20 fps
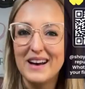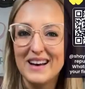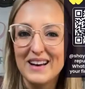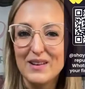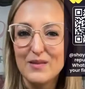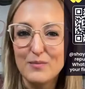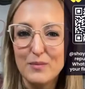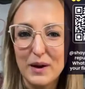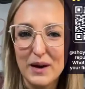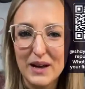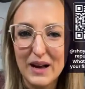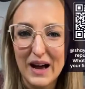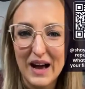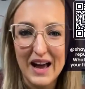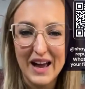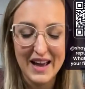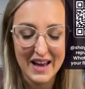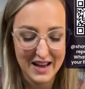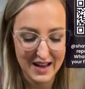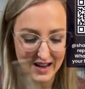but
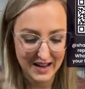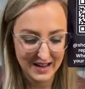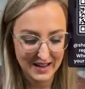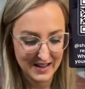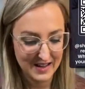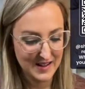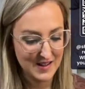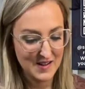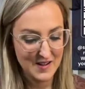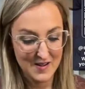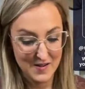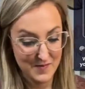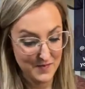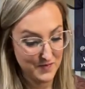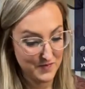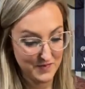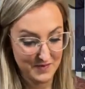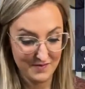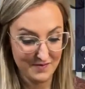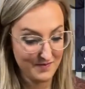I
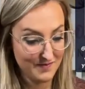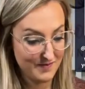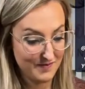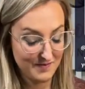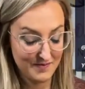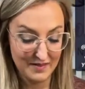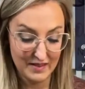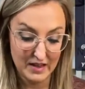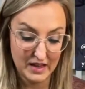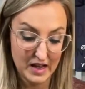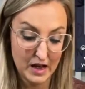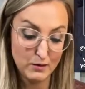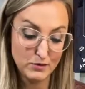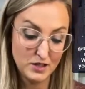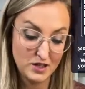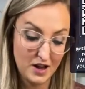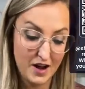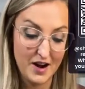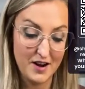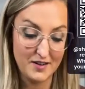was
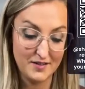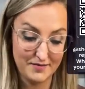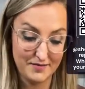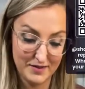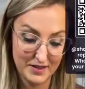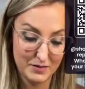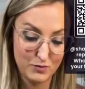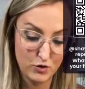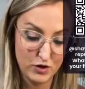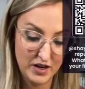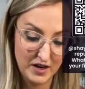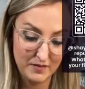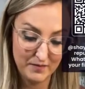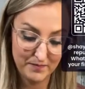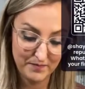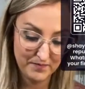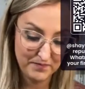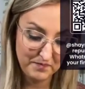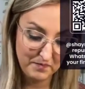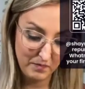tired this morning.
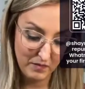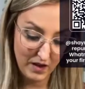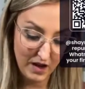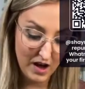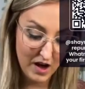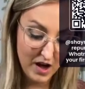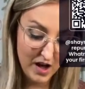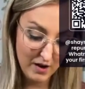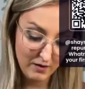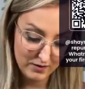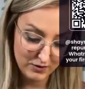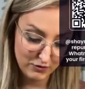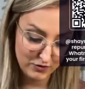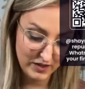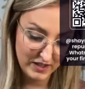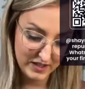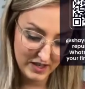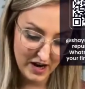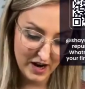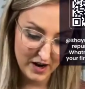I was really
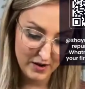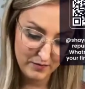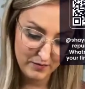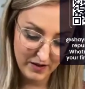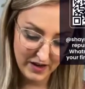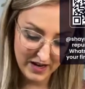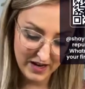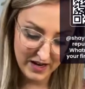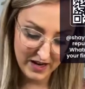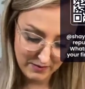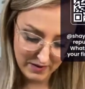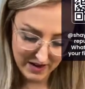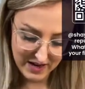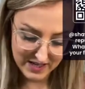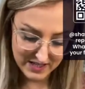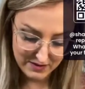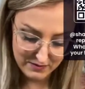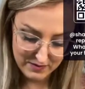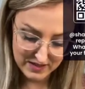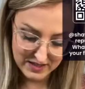tired. Like I said, my kids
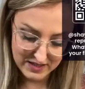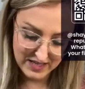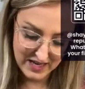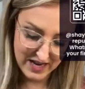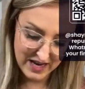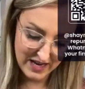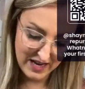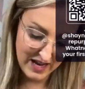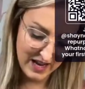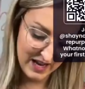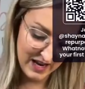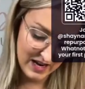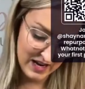have been sick and